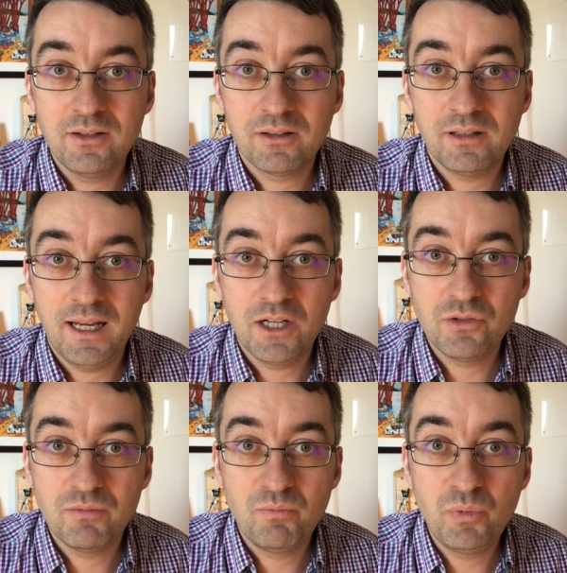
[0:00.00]
to their
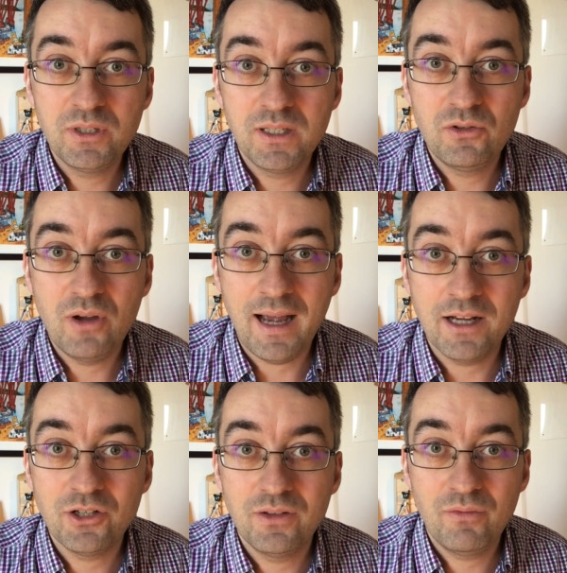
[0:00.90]
classroom and put into
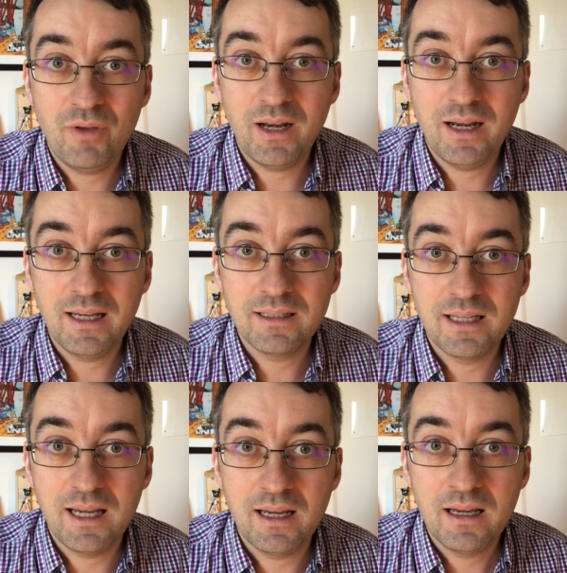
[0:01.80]
action the very next
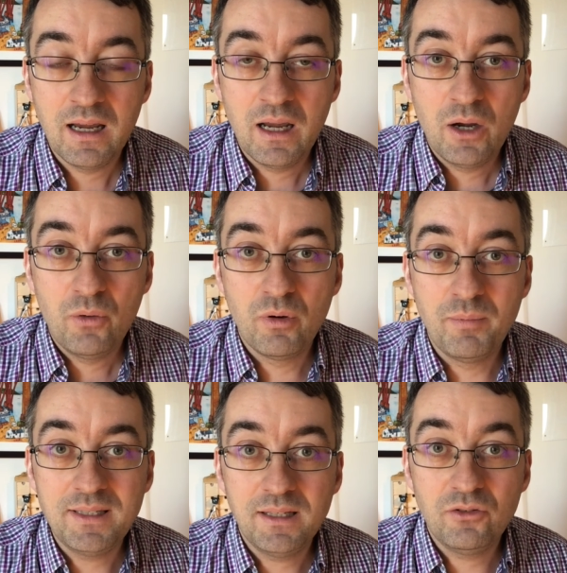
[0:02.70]
day. We're
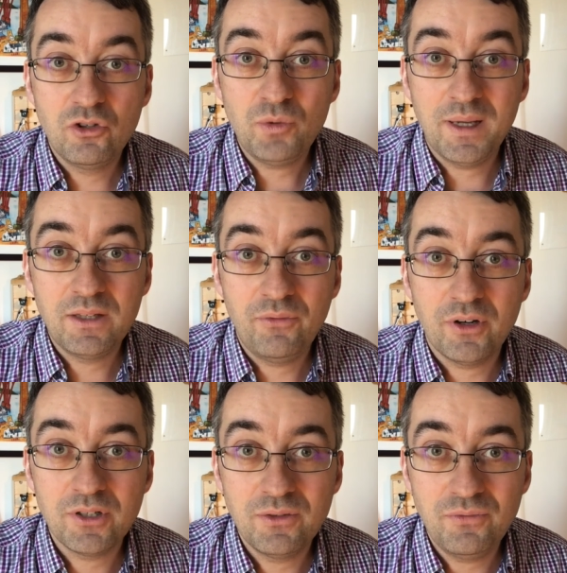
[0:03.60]
meeting on the
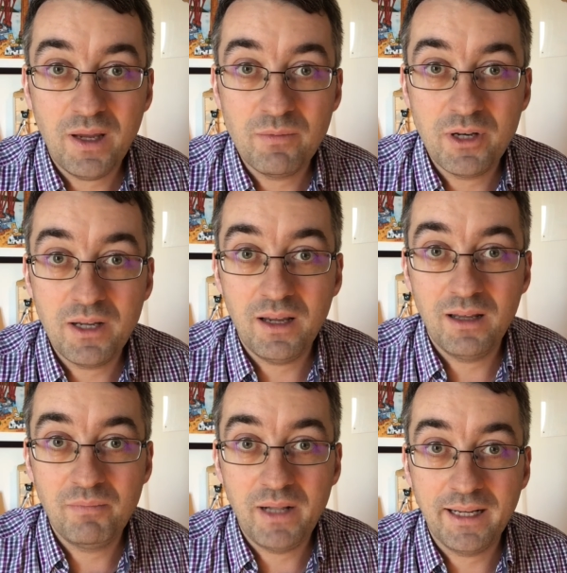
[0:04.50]
21st of February
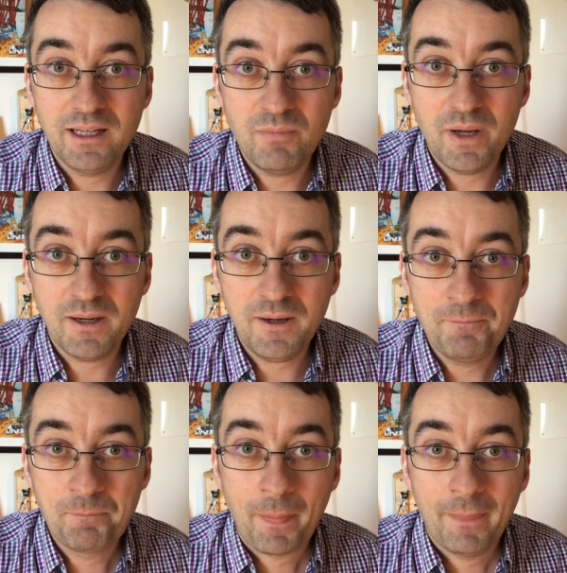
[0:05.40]
in
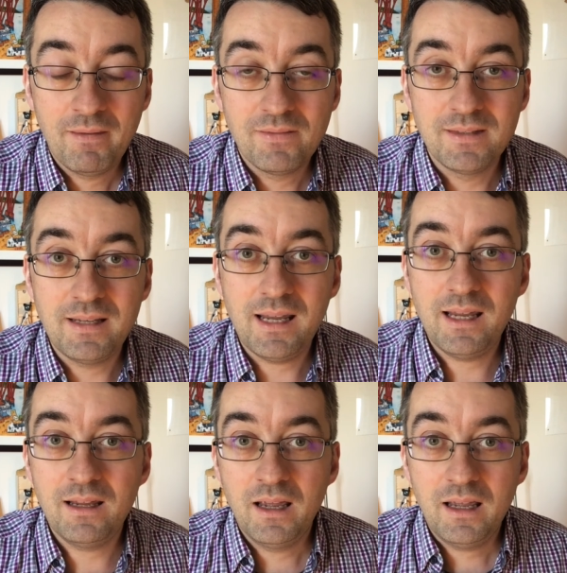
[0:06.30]
Blankenberge. The
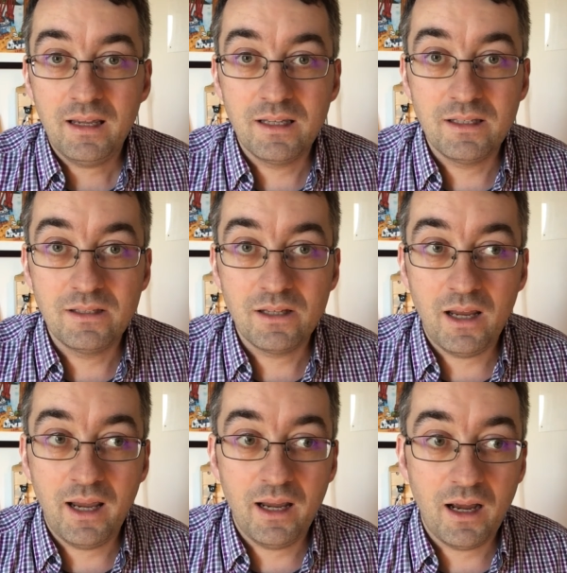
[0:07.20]
day is
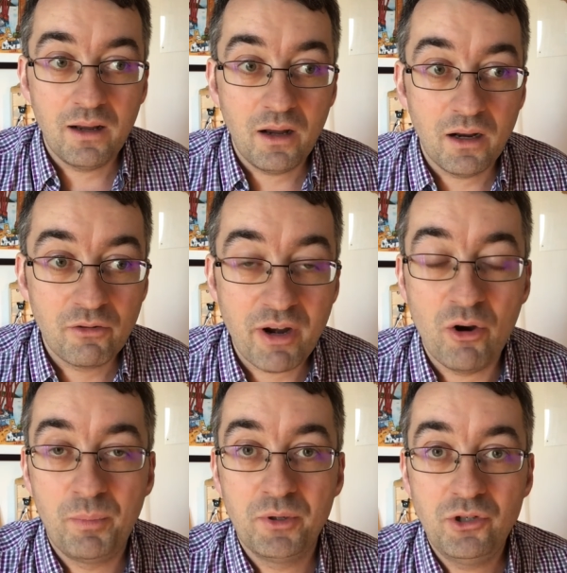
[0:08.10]
uh, a, a, great
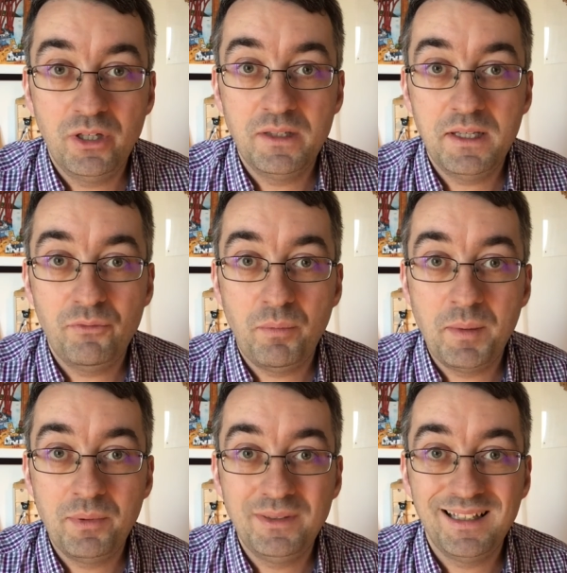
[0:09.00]
opportunity for
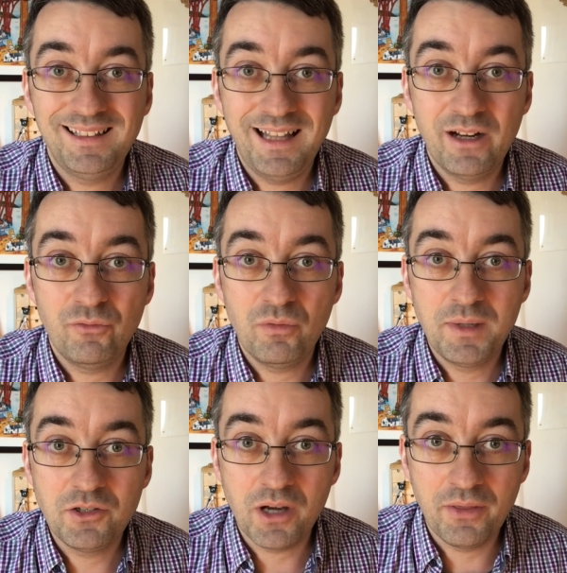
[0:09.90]
people to learn from
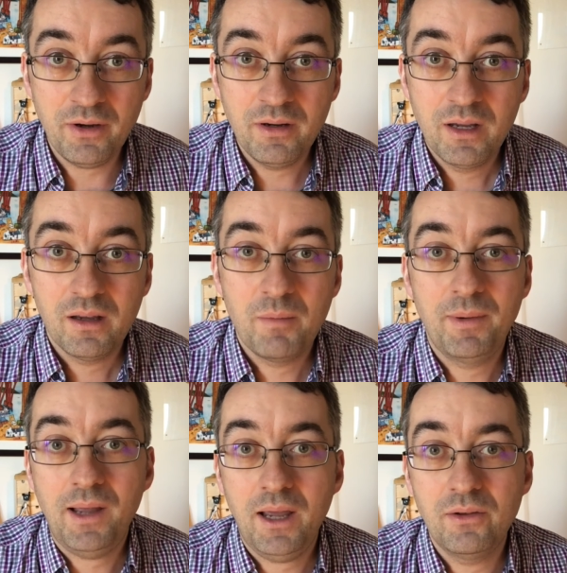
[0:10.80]
each other
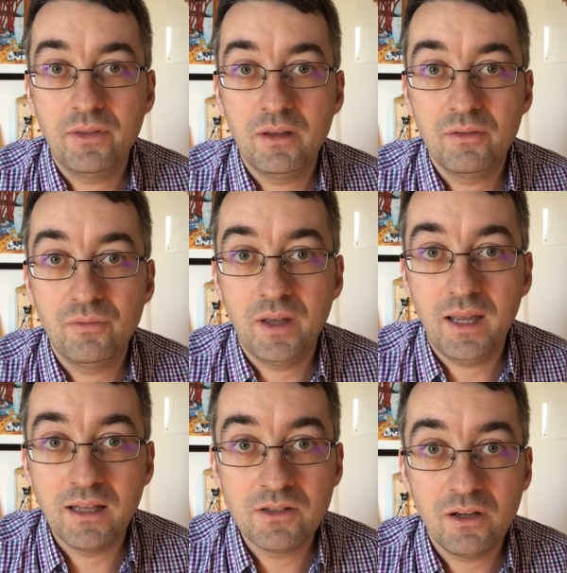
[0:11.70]
about how they have uh,
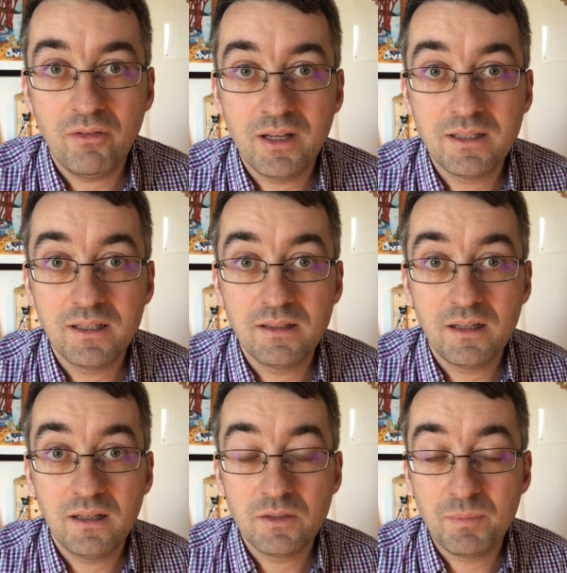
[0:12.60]
integrated
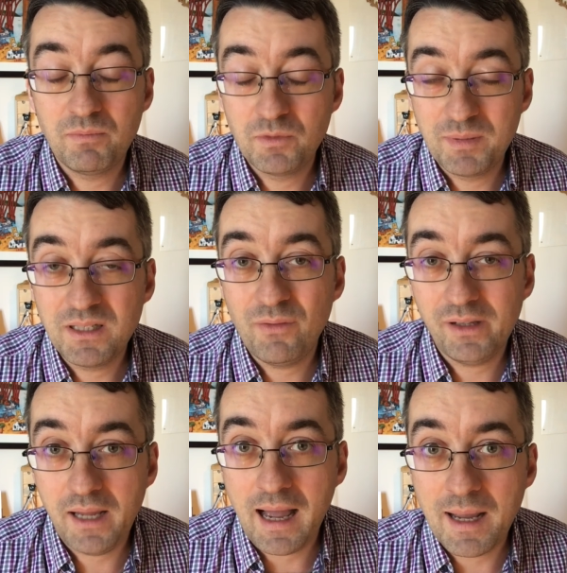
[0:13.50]
in
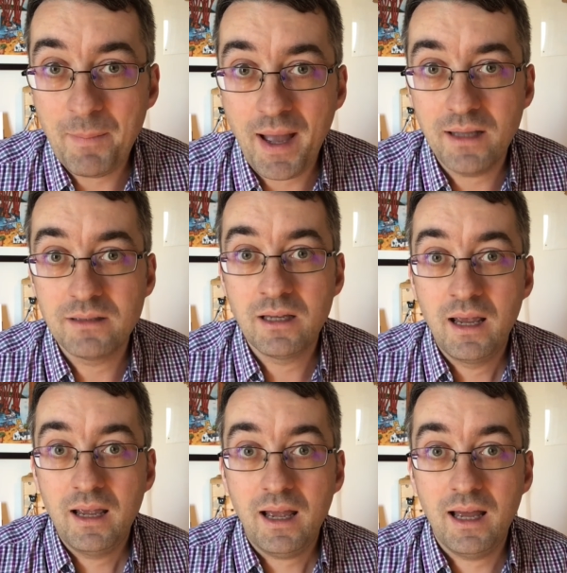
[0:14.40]
specifically iPads
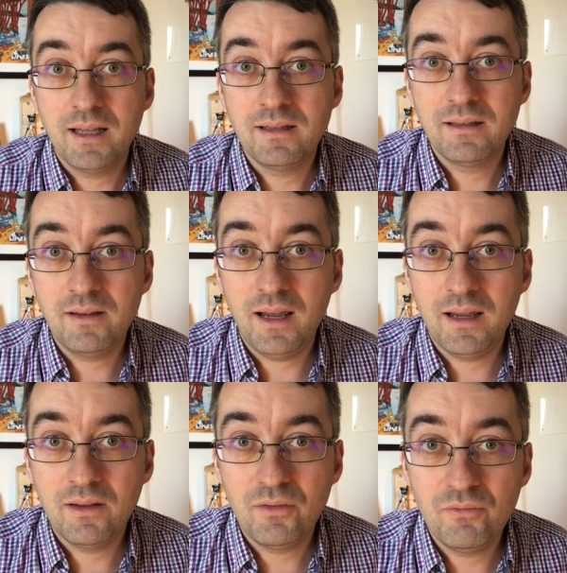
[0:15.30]
and
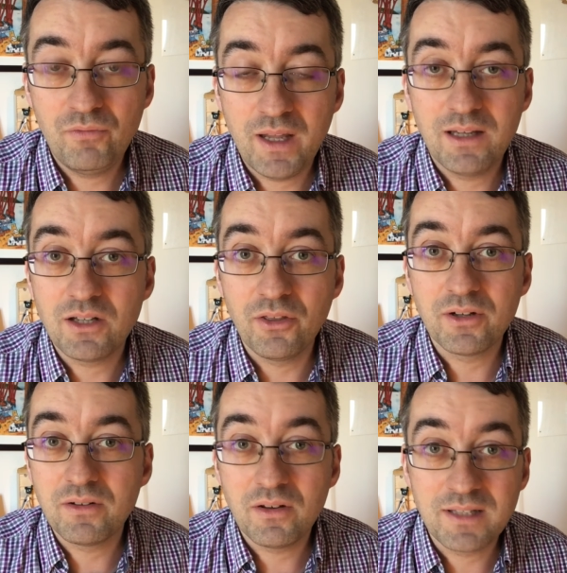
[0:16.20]
uh, various
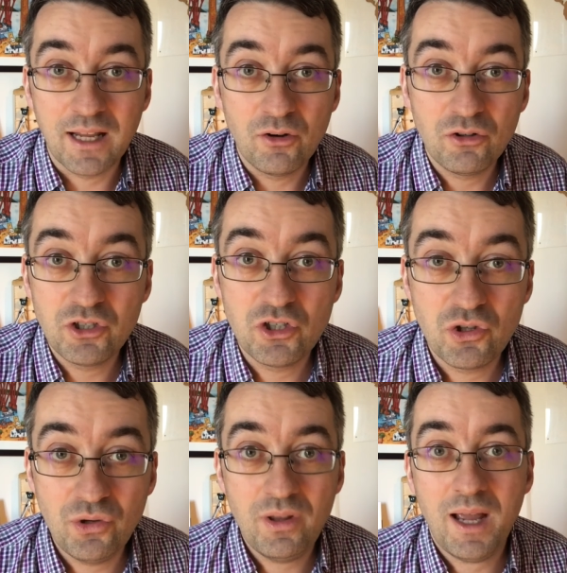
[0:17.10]
other technologies
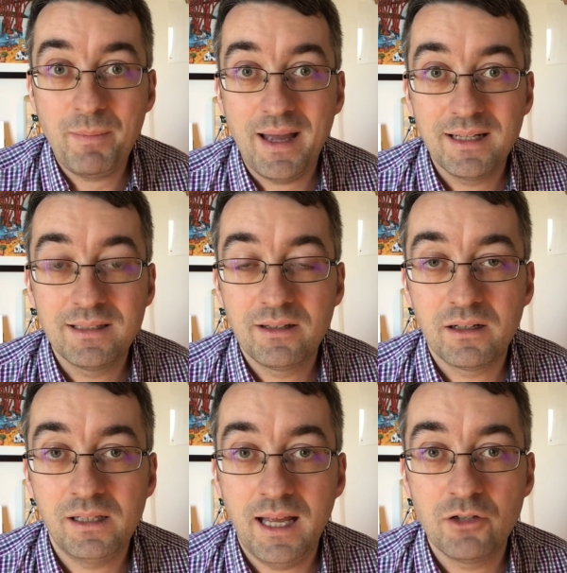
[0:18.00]
through the iPad into
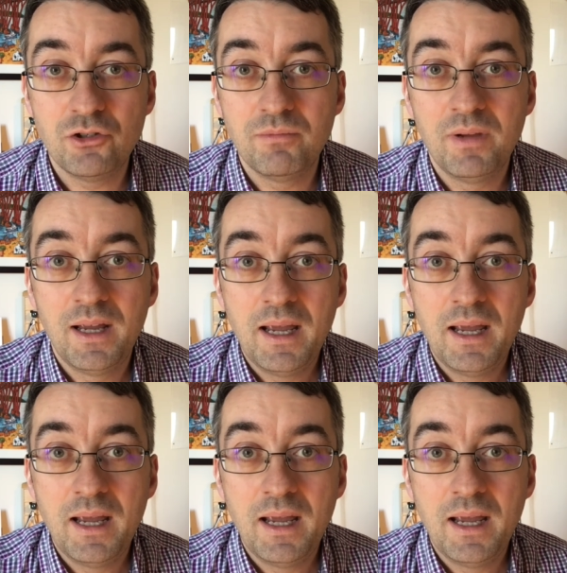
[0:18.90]
their classroom.